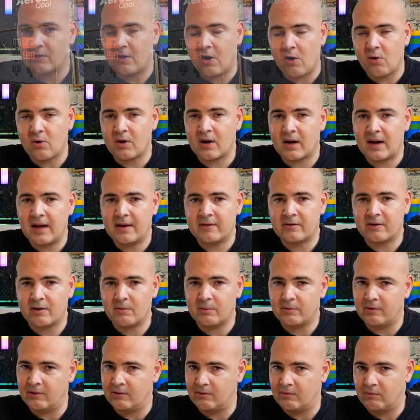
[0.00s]
calculator,
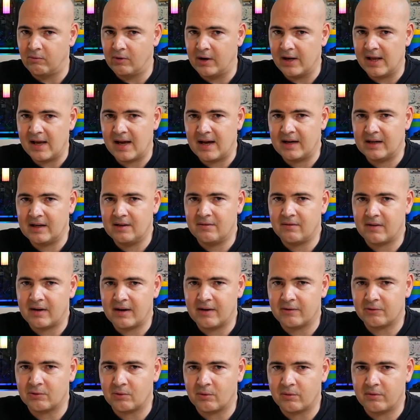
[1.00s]
which is really handy for
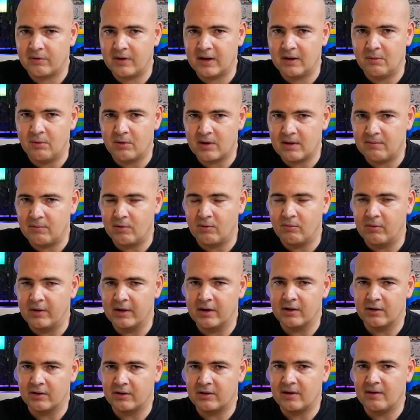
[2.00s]
that sort of thing. It'll give you a really
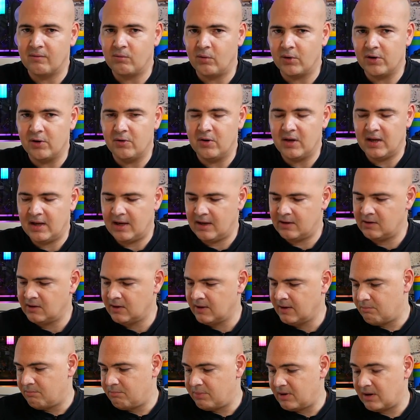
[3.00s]
good idea of what you need.
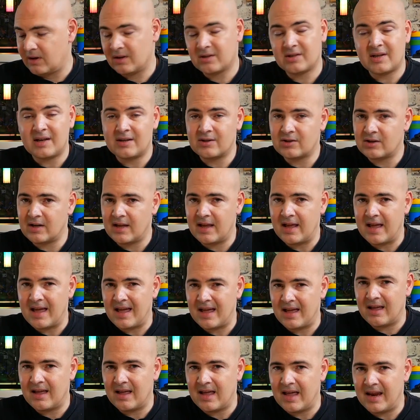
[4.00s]
But essentially,
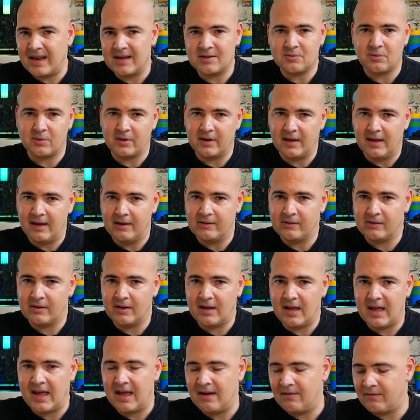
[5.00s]
it is what it is
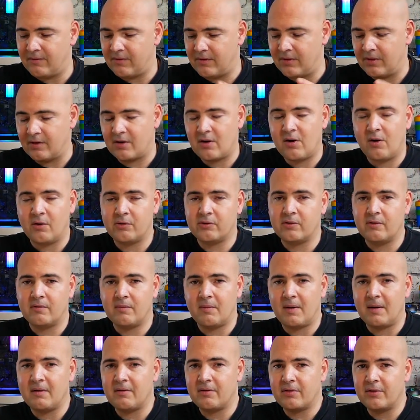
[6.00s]
for the cost of
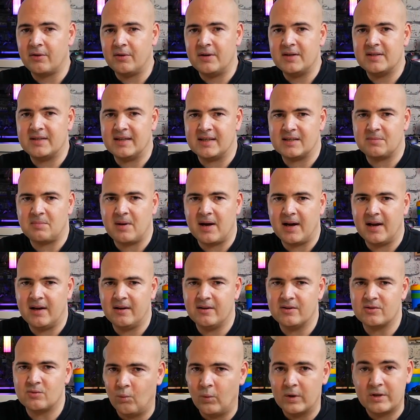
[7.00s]
about
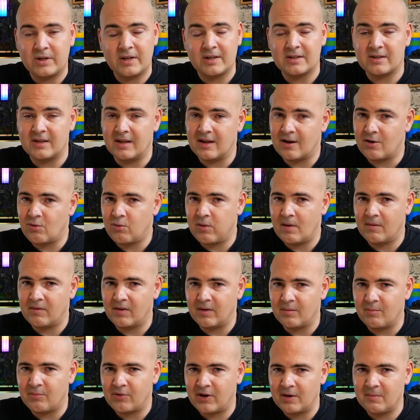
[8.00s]
£36, which is the
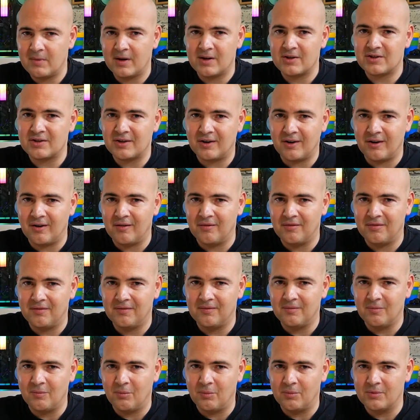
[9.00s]
equivalent pretty much
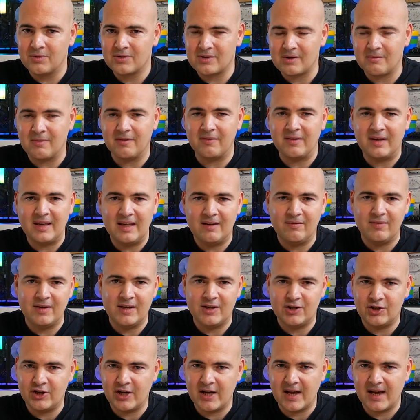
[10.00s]
of some of
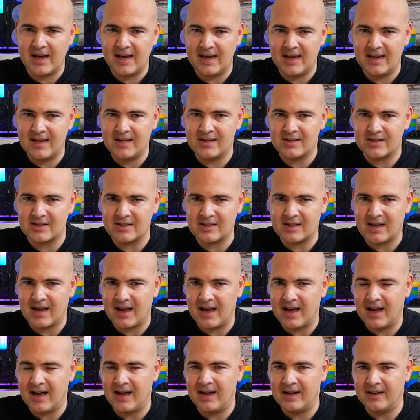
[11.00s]
EVGA's
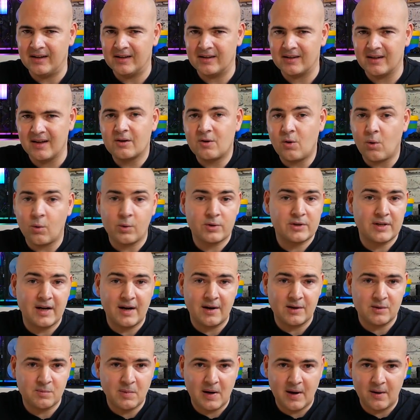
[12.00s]
and
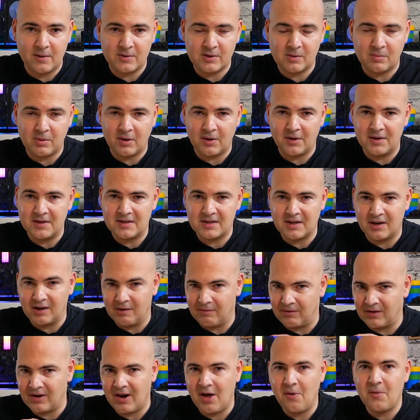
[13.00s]
Corsair's power supplies, kind
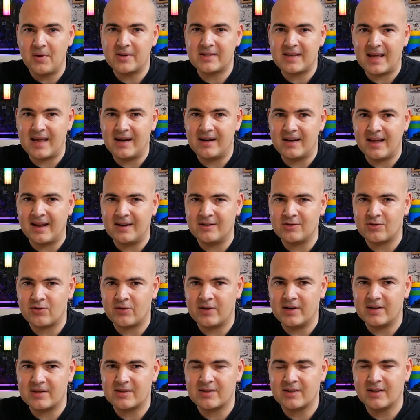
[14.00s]
of lowest end
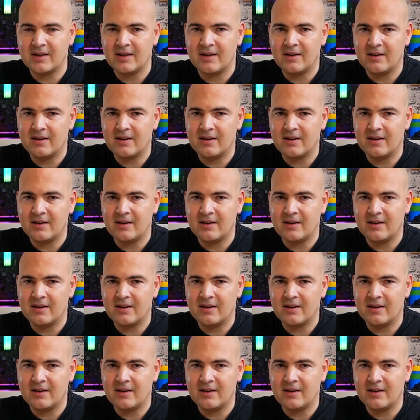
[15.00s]
entries,